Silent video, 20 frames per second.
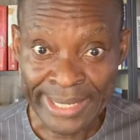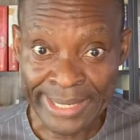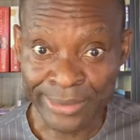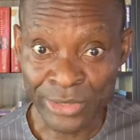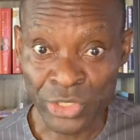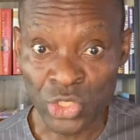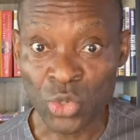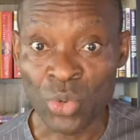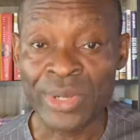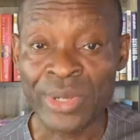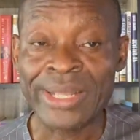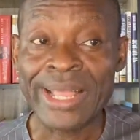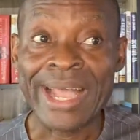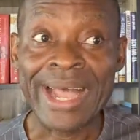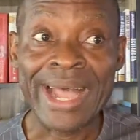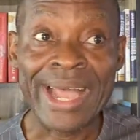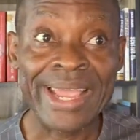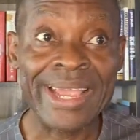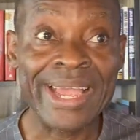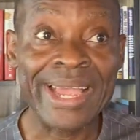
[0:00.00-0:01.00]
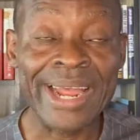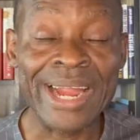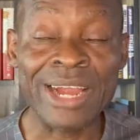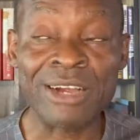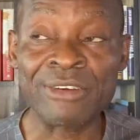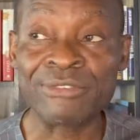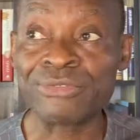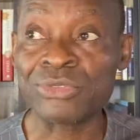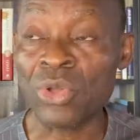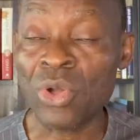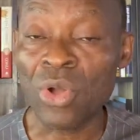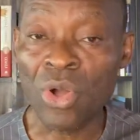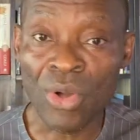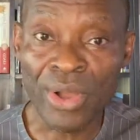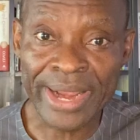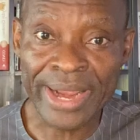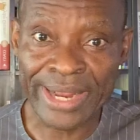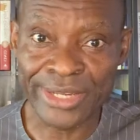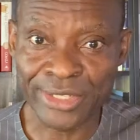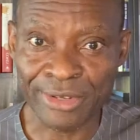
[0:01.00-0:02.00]
So I have all
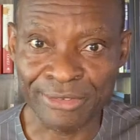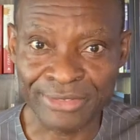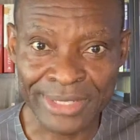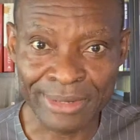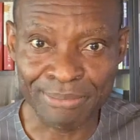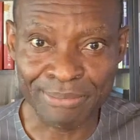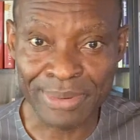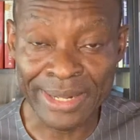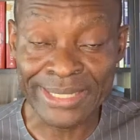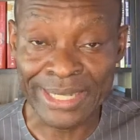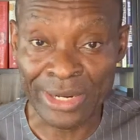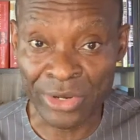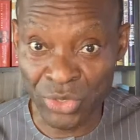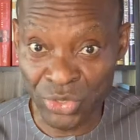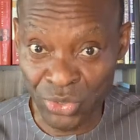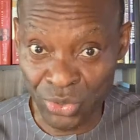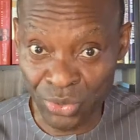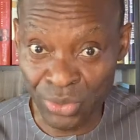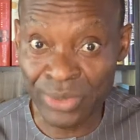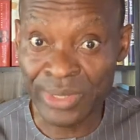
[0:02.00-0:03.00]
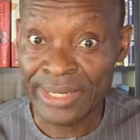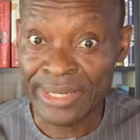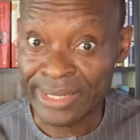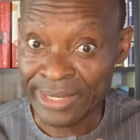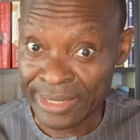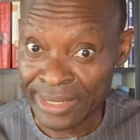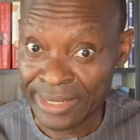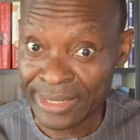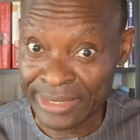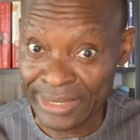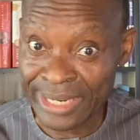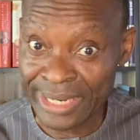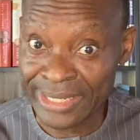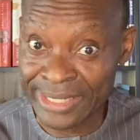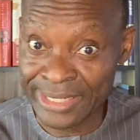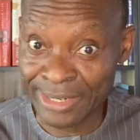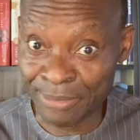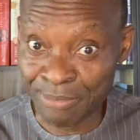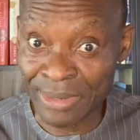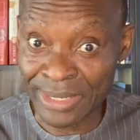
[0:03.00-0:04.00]
kinds of templates and also
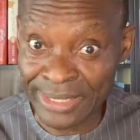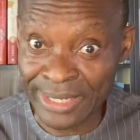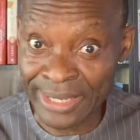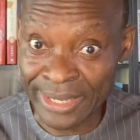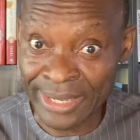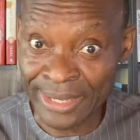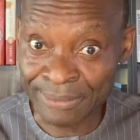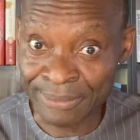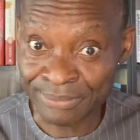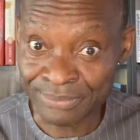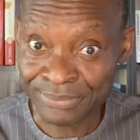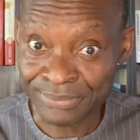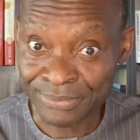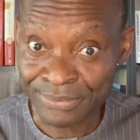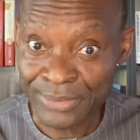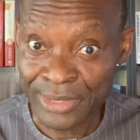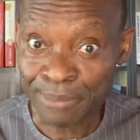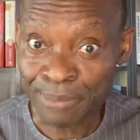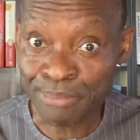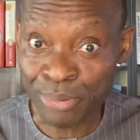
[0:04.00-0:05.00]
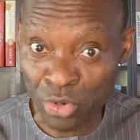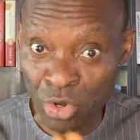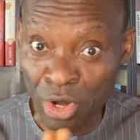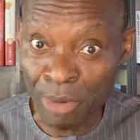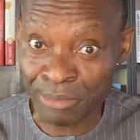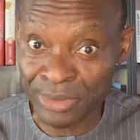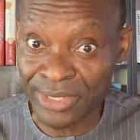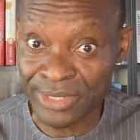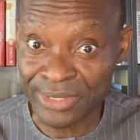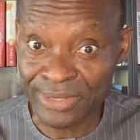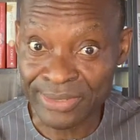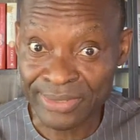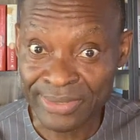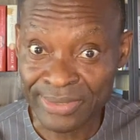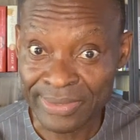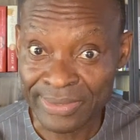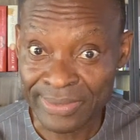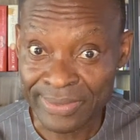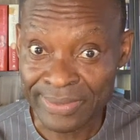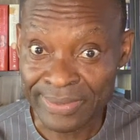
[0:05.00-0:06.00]
ChatGPT prompts
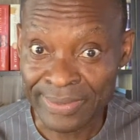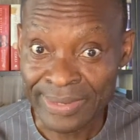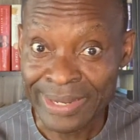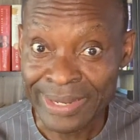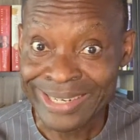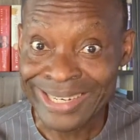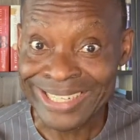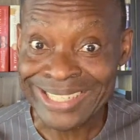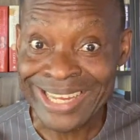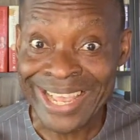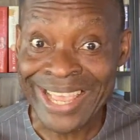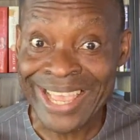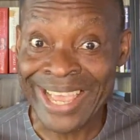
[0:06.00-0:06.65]
that I